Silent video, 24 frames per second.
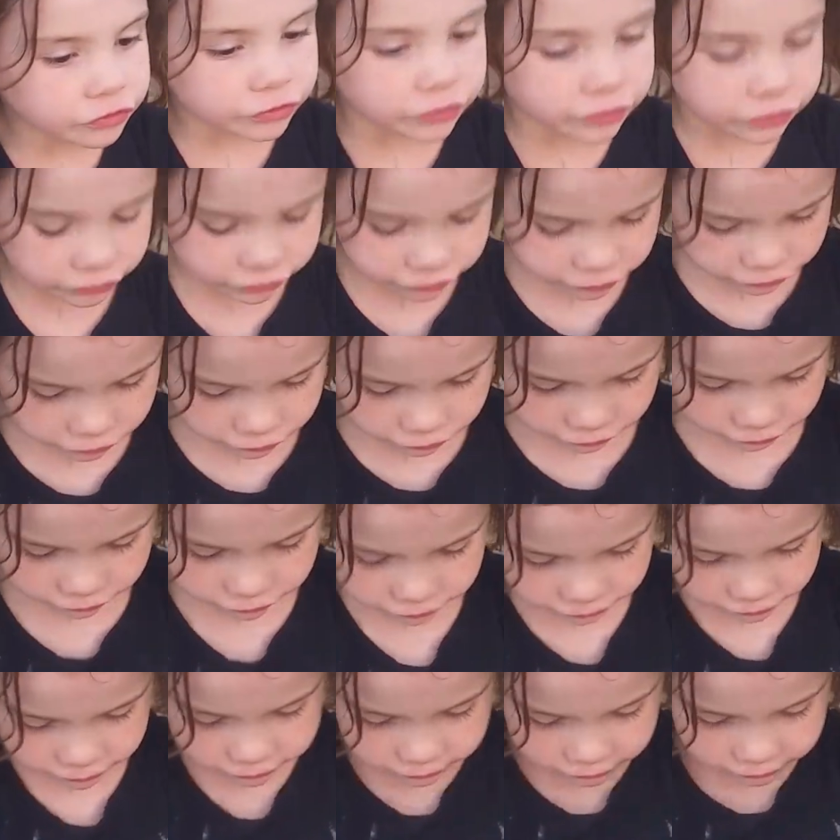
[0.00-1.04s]
to her
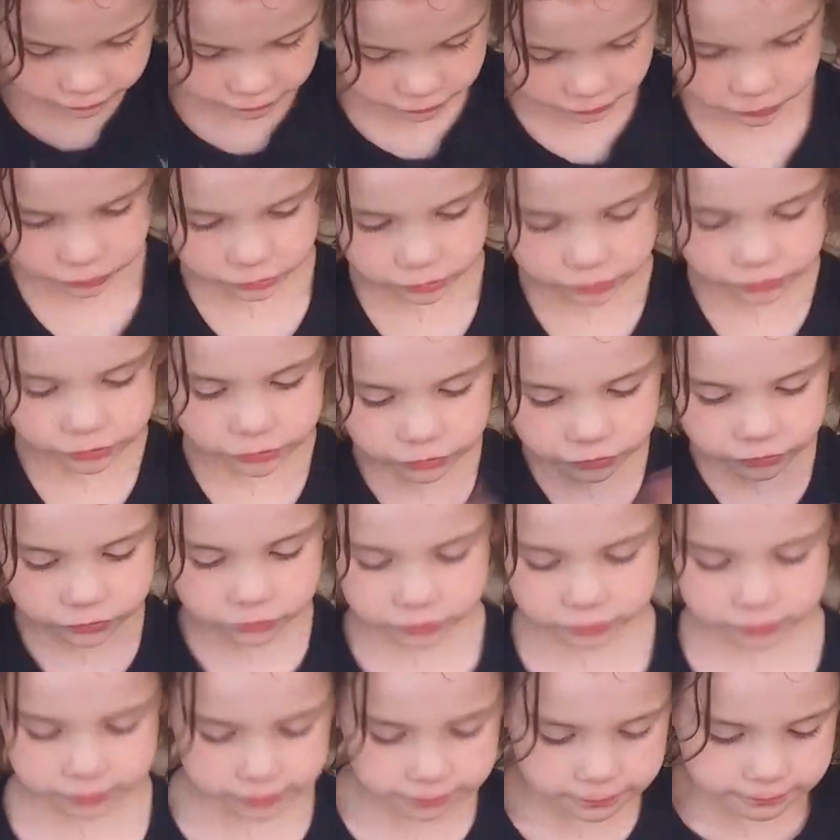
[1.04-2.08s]
channel,
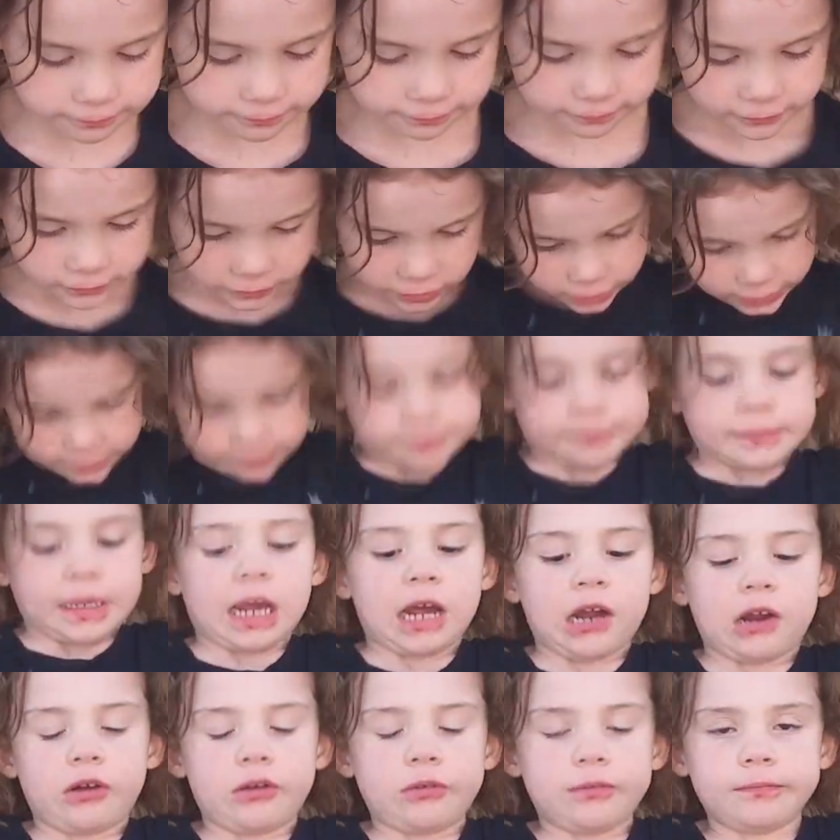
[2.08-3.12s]
because this
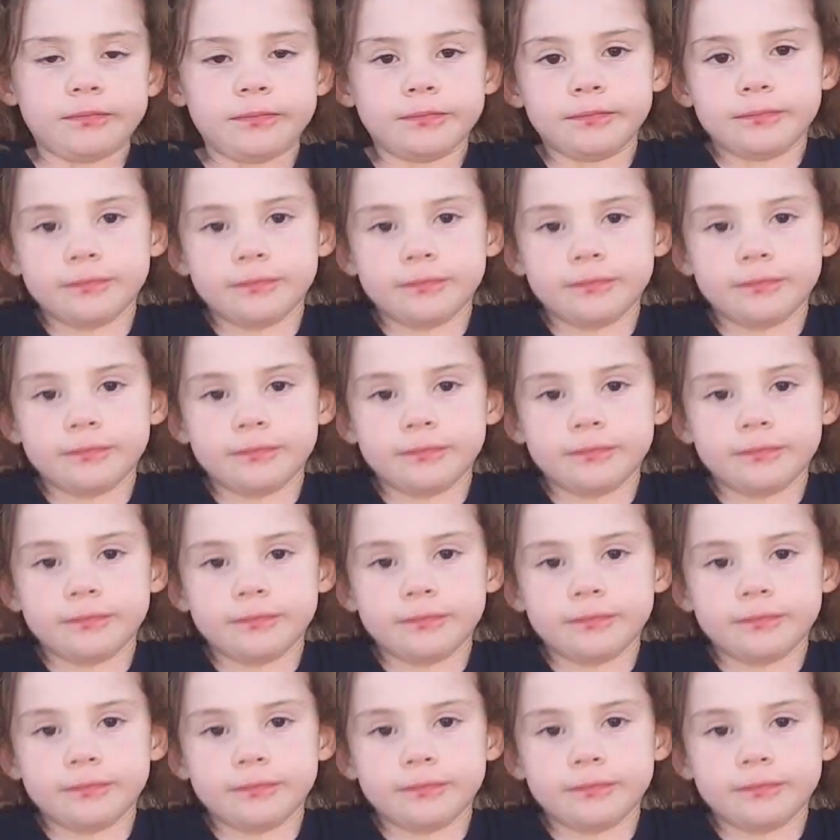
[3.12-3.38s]
Sunday